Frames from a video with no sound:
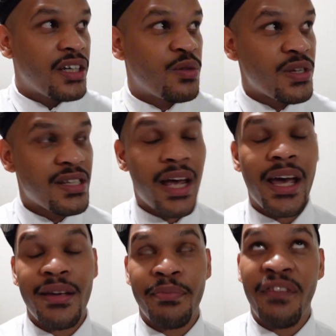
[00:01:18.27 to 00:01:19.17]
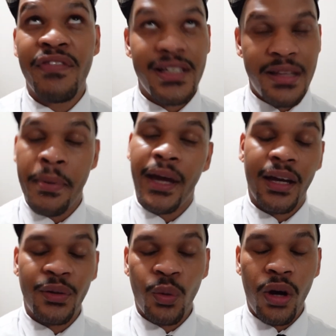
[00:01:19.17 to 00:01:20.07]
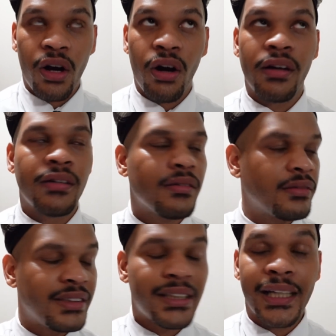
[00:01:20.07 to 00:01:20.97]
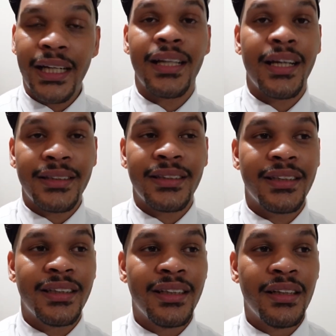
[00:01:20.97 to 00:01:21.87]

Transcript: It was my first day back at work. Dreaded it.